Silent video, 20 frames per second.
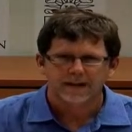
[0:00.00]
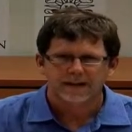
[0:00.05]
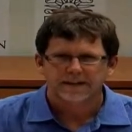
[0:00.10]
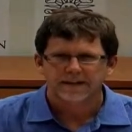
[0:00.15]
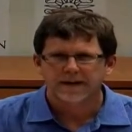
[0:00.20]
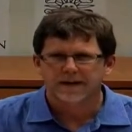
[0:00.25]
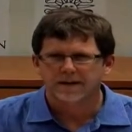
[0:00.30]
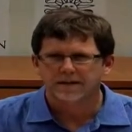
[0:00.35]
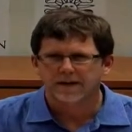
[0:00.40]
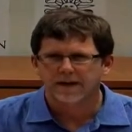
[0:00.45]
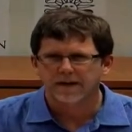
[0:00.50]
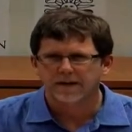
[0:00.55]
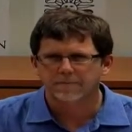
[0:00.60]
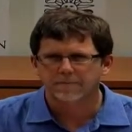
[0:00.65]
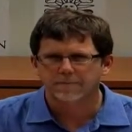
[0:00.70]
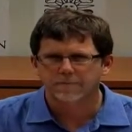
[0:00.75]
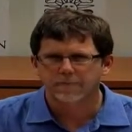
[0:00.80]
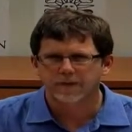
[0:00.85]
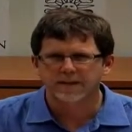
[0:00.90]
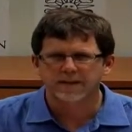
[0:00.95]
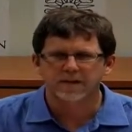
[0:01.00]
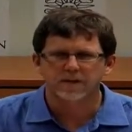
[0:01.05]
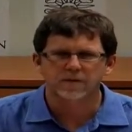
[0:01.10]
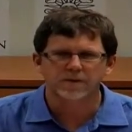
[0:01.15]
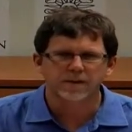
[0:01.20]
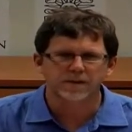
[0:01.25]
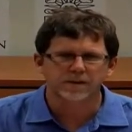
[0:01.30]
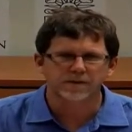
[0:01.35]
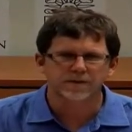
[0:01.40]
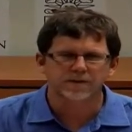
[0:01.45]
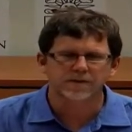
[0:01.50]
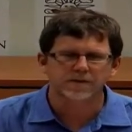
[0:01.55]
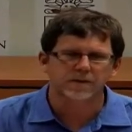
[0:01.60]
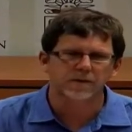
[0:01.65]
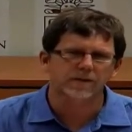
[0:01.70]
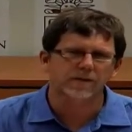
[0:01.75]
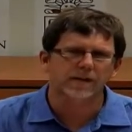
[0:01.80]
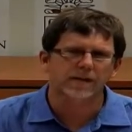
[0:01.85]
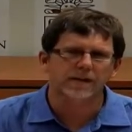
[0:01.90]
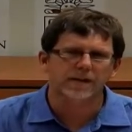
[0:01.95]
Now, um, we know that the
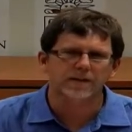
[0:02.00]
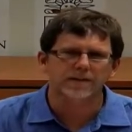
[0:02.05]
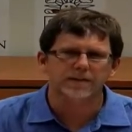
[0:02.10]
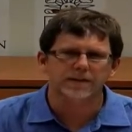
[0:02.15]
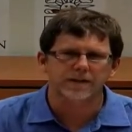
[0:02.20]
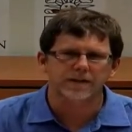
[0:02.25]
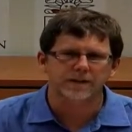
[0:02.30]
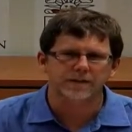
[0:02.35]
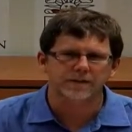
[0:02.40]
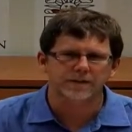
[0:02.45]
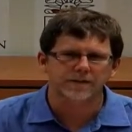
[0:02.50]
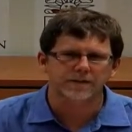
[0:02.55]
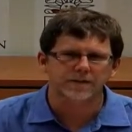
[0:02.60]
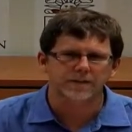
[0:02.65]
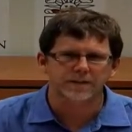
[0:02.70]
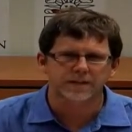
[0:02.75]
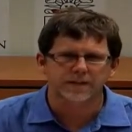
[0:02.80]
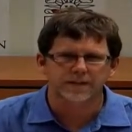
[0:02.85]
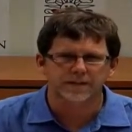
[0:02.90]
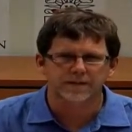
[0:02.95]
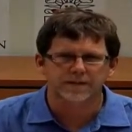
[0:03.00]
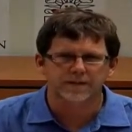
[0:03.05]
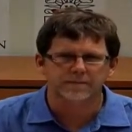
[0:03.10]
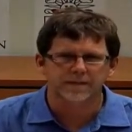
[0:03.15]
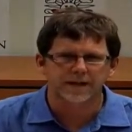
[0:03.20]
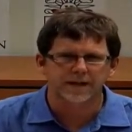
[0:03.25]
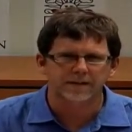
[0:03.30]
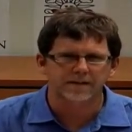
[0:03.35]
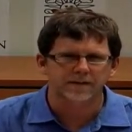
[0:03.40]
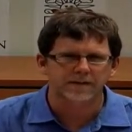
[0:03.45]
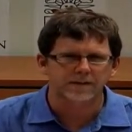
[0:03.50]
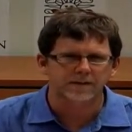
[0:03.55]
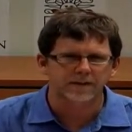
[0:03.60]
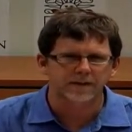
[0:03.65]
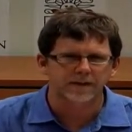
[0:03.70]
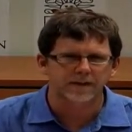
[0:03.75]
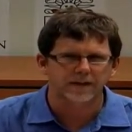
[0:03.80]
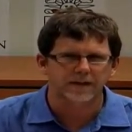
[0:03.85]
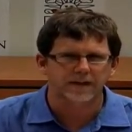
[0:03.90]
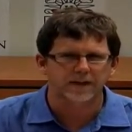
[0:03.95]
story of the ice ages started about, two
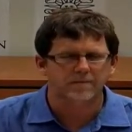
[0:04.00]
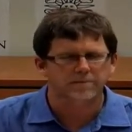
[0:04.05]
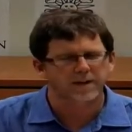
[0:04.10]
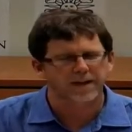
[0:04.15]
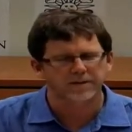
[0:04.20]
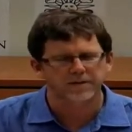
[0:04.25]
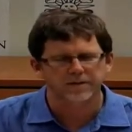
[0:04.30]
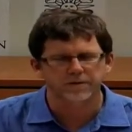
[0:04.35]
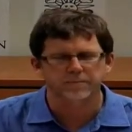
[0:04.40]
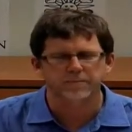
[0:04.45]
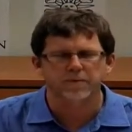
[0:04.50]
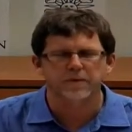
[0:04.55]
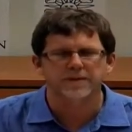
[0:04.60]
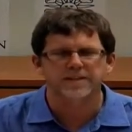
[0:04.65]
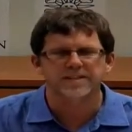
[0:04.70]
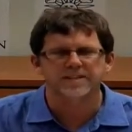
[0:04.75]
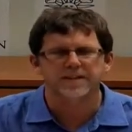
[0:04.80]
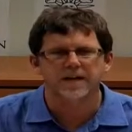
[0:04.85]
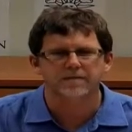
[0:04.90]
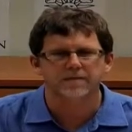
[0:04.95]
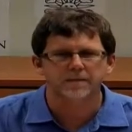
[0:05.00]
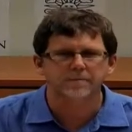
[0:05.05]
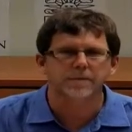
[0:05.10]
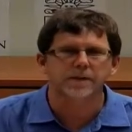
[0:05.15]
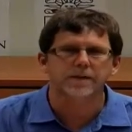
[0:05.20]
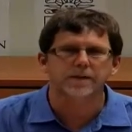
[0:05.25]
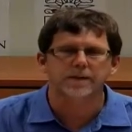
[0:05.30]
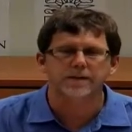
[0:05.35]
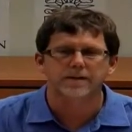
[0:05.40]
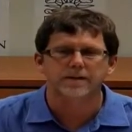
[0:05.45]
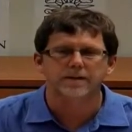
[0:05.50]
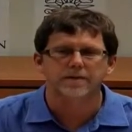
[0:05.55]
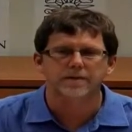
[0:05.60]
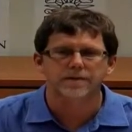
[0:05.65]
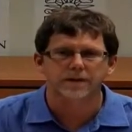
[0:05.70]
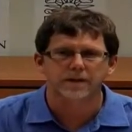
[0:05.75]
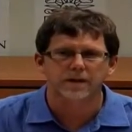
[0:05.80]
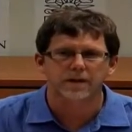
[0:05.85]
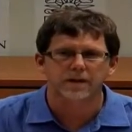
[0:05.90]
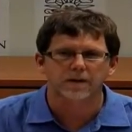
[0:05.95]
and, uh, about 2.7 million
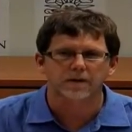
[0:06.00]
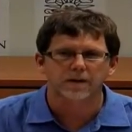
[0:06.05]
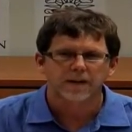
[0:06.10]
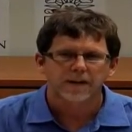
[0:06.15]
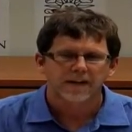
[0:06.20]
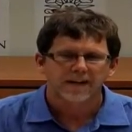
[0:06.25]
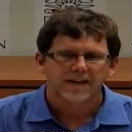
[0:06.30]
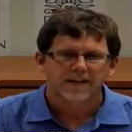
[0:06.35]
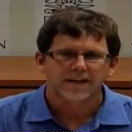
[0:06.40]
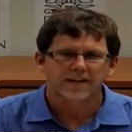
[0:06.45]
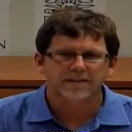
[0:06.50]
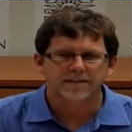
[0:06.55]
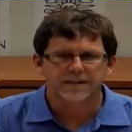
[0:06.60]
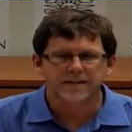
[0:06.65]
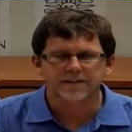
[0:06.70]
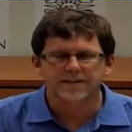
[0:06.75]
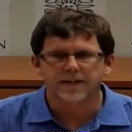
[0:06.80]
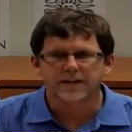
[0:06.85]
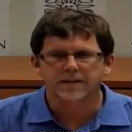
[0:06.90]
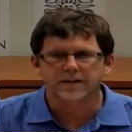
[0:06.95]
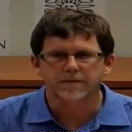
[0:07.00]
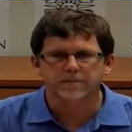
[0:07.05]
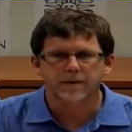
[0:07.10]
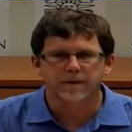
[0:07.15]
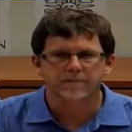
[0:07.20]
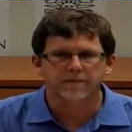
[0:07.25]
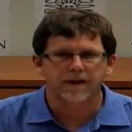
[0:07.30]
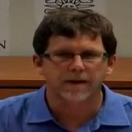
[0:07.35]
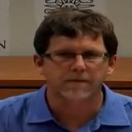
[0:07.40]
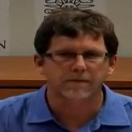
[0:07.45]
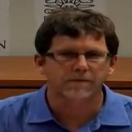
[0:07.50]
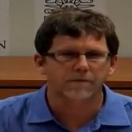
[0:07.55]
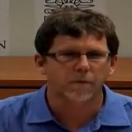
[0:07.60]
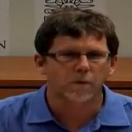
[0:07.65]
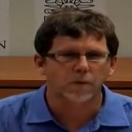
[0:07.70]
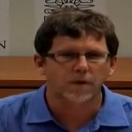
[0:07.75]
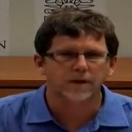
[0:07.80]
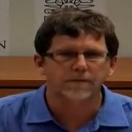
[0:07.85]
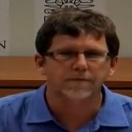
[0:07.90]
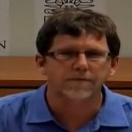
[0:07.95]
years ago. And since then, there have been about
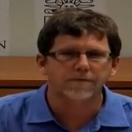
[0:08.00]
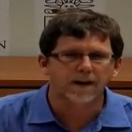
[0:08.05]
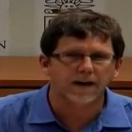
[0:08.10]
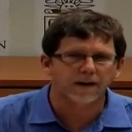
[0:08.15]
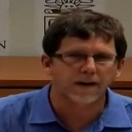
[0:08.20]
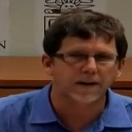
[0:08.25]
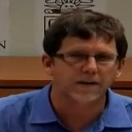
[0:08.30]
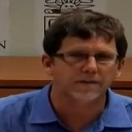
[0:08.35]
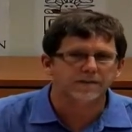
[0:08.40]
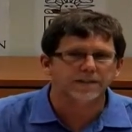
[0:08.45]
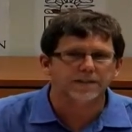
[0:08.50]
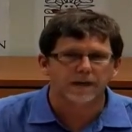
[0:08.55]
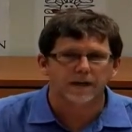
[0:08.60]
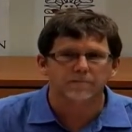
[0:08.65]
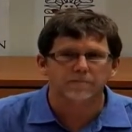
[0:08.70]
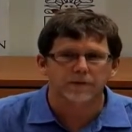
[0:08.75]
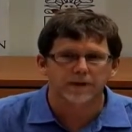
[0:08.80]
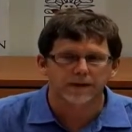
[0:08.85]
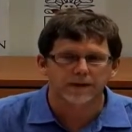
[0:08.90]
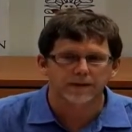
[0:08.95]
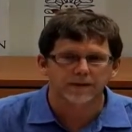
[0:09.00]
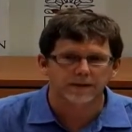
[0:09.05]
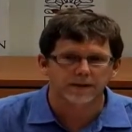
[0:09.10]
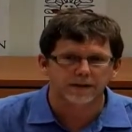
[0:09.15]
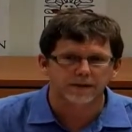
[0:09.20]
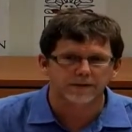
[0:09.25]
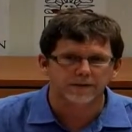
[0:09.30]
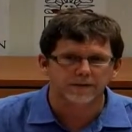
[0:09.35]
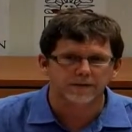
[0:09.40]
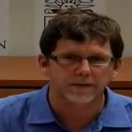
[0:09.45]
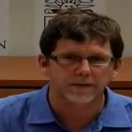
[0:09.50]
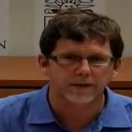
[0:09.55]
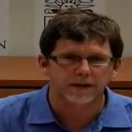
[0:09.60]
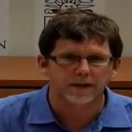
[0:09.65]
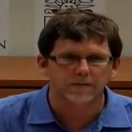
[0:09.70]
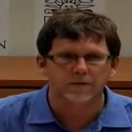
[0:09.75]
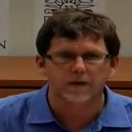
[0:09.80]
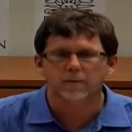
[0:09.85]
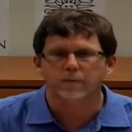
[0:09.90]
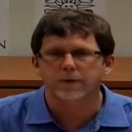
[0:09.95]
45 separate ice ages.
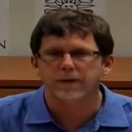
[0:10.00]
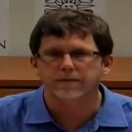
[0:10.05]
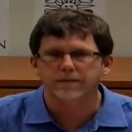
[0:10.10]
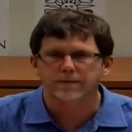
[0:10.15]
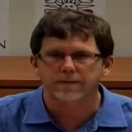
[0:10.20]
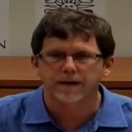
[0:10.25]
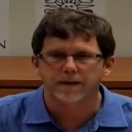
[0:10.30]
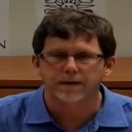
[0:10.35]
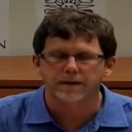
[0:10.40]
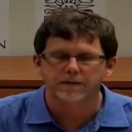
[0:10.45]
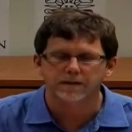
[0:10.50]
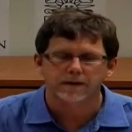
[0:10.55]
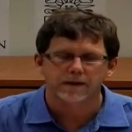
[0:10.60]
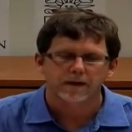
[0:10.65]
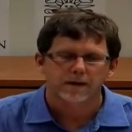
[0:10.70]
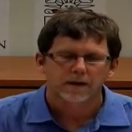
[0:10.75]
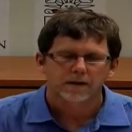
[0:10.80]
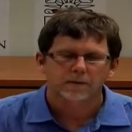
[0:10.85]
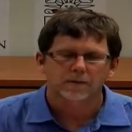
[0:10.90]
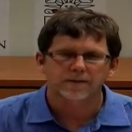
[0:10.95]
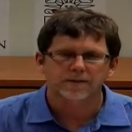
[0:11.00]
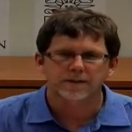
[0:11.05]
And what we found was